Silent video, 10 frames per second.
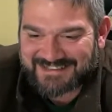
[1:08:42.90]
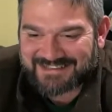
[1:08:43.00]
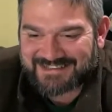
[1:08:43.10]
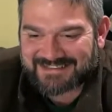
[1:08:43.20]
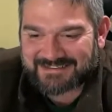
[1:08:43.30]

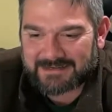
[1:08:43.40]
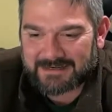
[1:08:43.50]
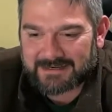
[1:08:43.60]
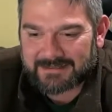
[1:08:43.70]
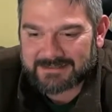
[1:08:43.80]
All
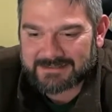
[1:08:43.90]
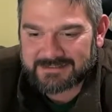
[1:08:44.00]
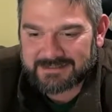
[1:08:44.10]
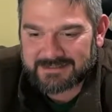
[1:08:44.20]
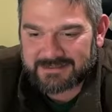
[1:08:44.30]
right, let's
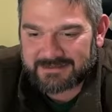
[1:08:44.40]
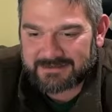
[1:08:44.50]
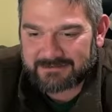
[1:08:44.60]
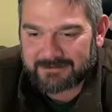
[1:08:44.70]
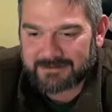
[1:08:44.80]

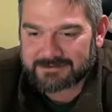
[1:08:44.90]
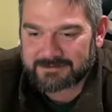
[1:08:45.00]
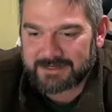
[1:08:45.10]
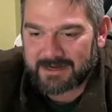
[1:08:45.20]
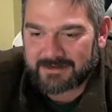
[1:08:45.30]
see what else
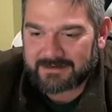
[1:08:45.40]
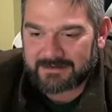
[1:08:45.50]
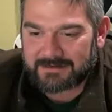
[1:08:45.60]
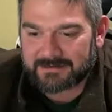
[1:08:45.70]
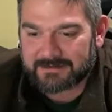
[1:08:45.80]
we got
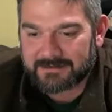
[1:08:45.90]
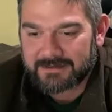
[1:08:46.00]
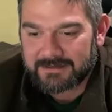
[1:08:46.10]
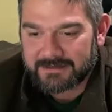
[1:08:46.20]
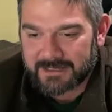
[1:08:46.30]
here.
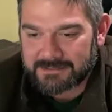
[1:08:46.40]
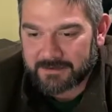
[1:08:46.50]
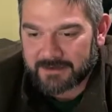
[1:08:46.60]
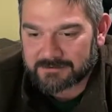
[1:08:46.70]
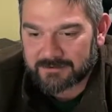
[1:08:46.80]

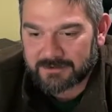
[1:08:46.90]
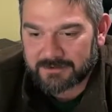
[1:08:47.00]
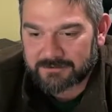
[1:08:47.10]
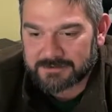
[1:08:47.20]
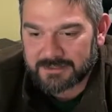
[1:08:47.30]
Caseback was wondering
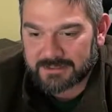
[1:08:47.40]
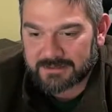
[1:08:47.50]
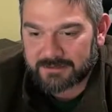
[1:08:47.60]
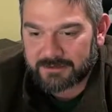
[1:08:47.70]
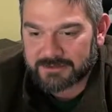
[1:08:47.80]
who was
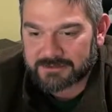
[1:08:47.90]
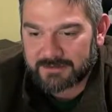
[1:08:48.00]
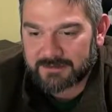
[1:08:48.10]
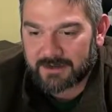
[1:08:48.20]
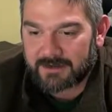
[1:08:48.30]
gonna be on
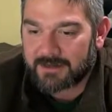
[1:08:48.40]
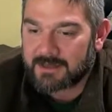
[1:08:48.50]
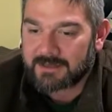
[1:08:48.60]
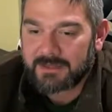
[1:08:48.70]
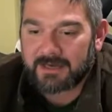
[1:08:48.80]
stream tonight.
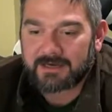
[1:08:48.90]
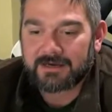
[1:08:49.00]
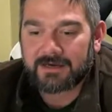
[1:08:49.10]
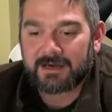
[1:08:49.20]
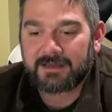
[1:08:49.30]
Yeah,
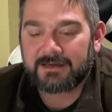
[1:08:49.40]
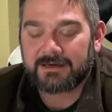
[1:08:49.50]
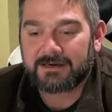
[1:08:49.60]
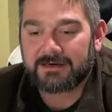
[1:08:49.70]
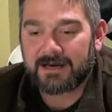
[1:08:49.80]

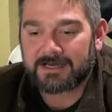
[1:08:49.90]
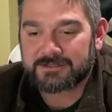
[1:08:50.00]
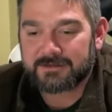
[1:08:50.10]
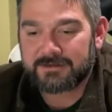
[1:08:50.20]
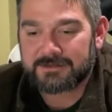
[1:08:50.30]
I
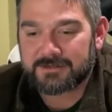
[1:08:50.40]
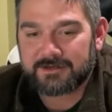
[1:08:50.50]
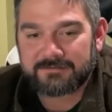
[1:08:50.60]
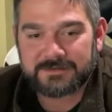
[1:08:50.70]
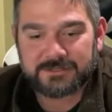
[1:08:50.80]
started this
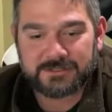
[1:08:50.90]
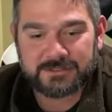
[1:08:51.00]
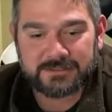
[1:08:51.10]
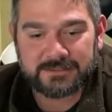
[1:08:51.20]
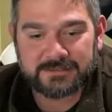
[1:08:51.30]
off as just
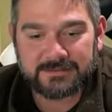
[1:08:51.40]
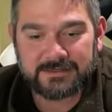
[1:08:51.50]
I'm